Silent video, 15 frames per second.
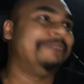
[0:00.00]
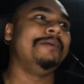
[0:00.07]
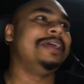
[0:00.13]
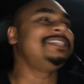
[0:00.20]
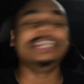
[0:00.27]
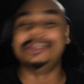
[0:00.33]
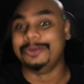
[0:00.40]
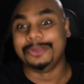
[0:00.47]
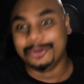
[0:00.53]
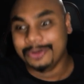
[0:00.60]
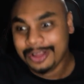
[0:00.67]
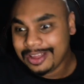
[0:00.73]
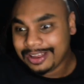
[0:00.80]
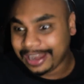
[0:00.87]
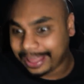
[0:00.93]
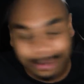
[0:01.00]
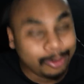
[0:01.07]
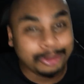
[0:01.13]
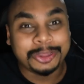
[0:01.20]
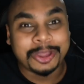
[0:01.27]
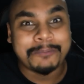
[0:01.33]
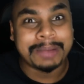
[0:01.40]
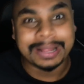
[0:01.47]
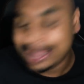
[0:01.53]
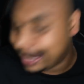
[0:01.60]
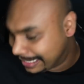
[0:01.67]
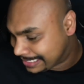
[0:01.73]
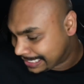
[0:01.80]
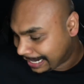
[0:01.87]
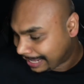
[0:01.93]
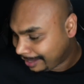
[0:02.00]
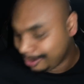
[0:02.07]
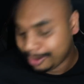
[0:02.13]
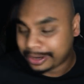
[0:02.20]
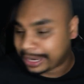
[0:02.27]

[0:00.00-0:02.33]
imagine, you like go to your mother and say like, yo,